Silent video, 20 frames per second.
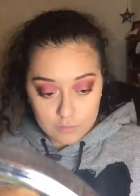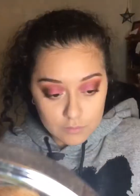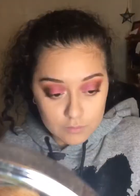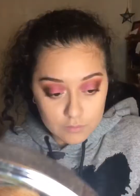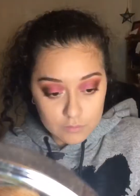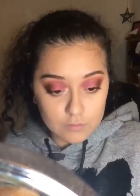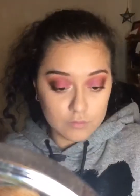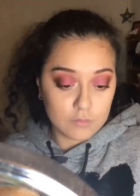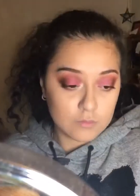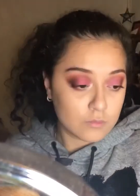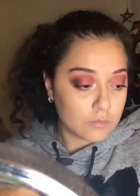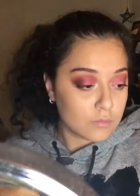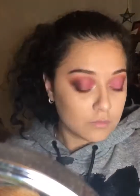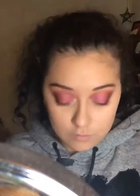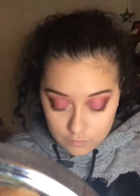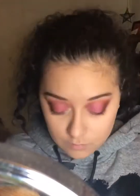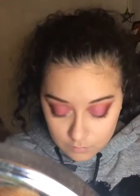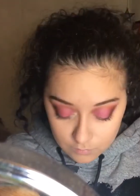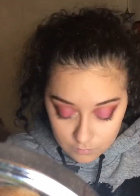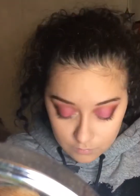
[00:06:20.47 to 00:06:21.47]
Morphe
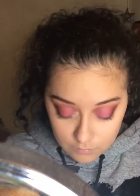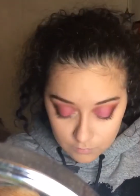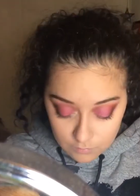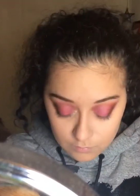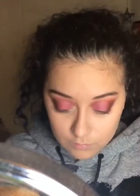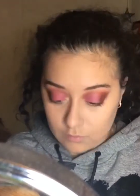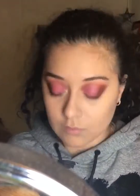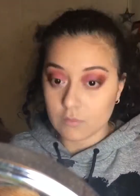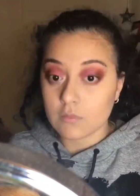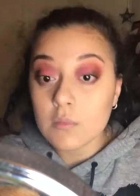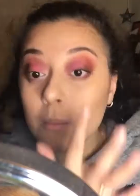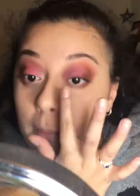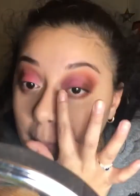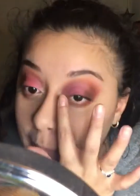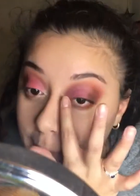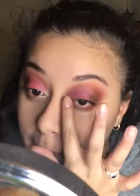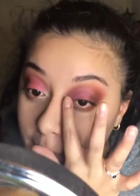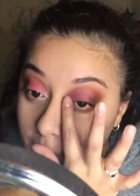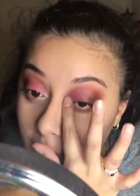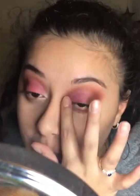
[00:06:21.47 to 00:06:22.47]
palette,
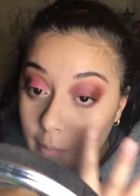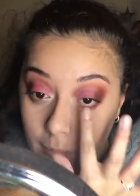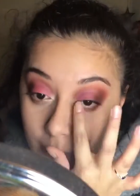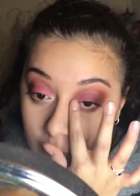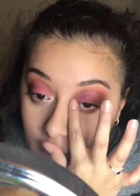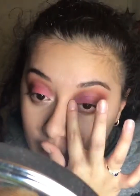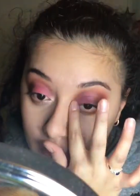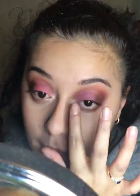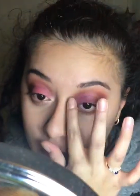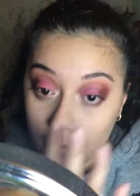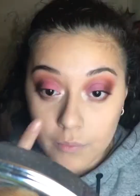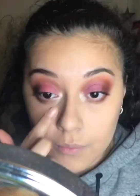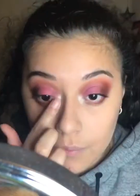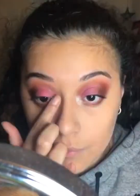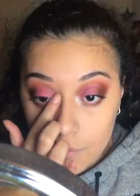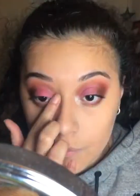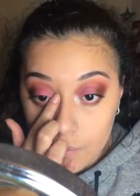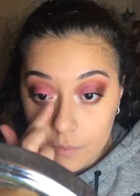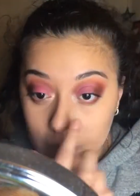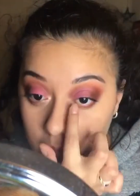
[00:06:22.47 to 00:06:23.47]
I
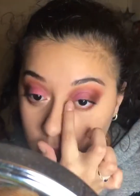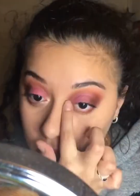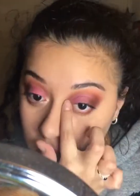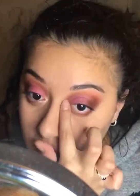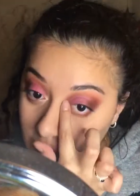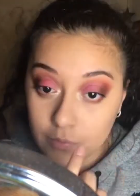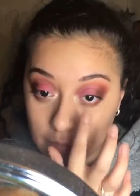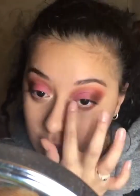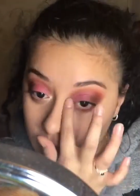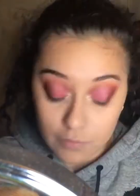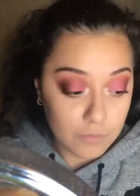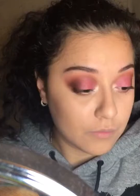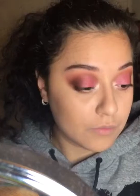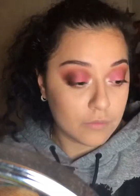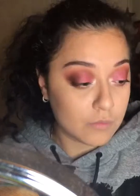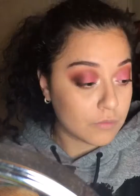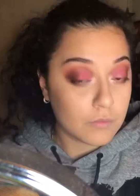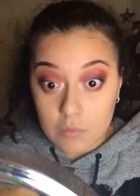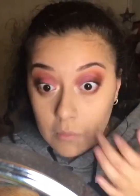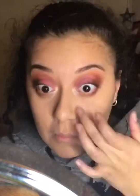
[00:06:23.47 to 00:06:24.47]
add that as my
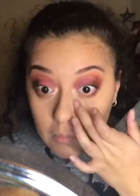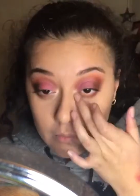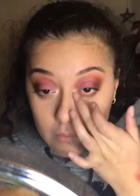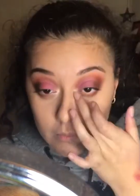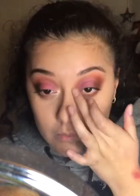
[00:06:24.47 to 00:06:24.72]
inner corner